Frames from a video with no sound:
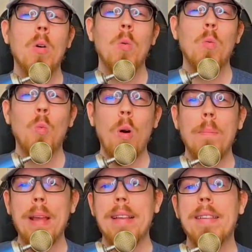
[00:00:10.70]
What
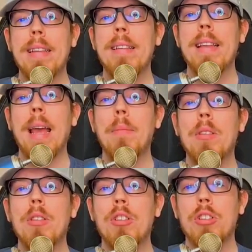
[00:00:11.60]
makes these games
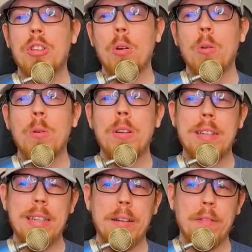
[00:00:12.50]
so
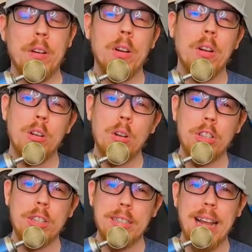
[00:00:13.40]
different, not
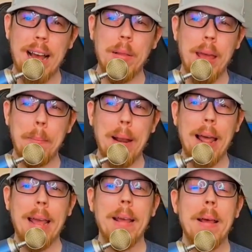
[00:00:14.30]
just in how they
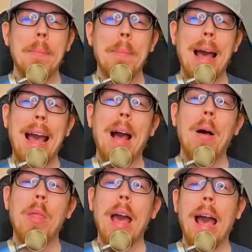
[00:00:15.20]
play, but how
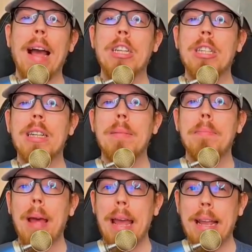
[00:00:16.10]
they're actually
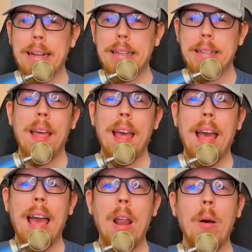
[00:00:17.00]
made?
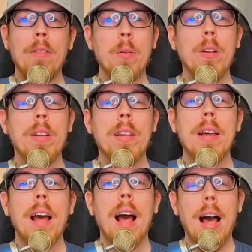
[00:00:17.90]
Hello everyone,
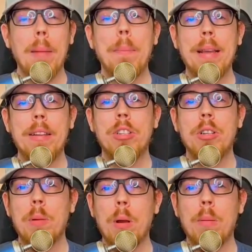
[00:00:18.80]
I'm Piers
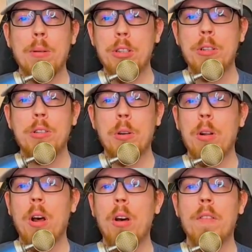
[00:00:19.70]
Duplock, producer
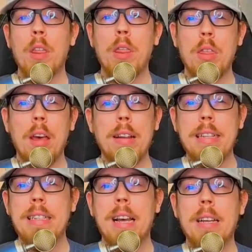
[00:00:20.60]
on over
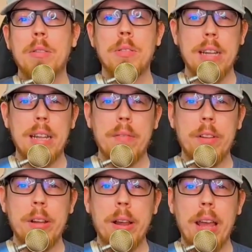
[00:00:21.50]
30 titles in the
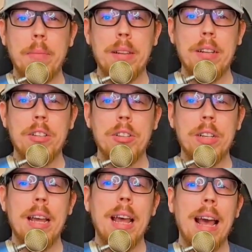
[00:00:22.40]
video games industry,
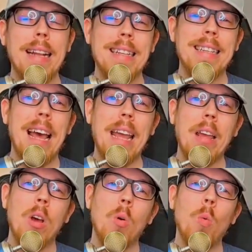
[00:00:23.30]
and today
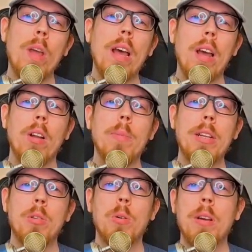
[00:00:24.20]
we are going to be
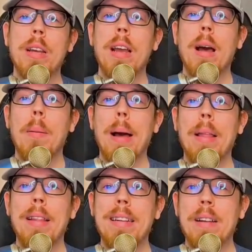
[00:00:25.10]
talking
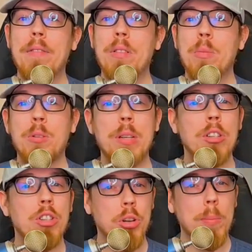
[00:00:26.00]
about the difference between
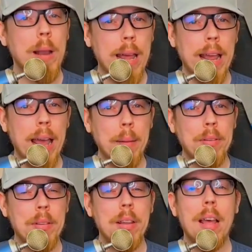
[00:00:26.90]
AAA
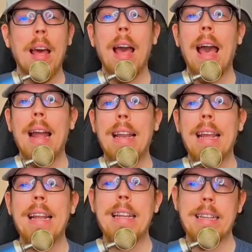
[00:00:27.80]
games and
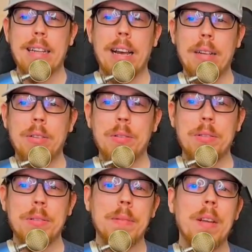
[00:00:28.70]
indie
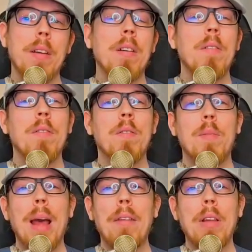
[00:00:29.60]
titles.
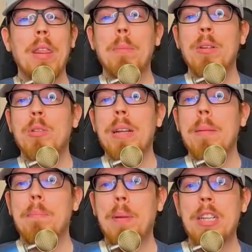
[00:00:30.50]
From everything
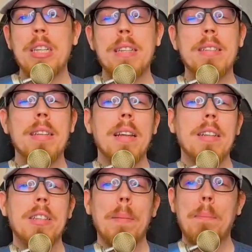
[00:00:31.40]
between budgets
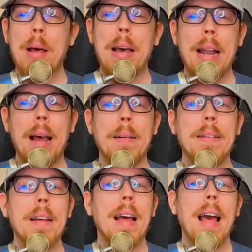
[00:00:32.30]
to burnout,
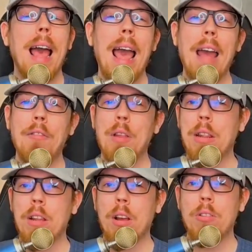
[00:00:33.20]

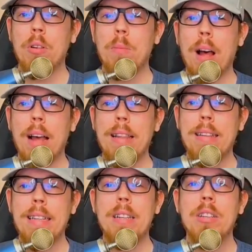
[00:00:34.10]
everything that goes on behind the
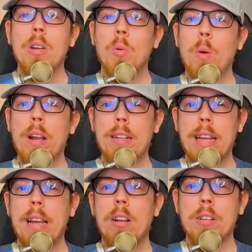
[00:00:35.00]
scenes, we're going to
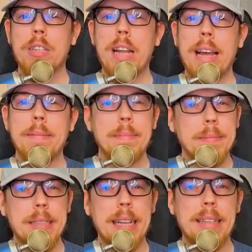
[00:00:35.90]
take a look today.
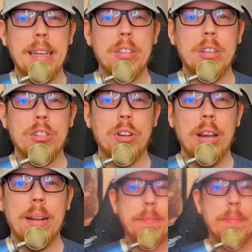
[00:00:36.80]
So let's get stuck straight in.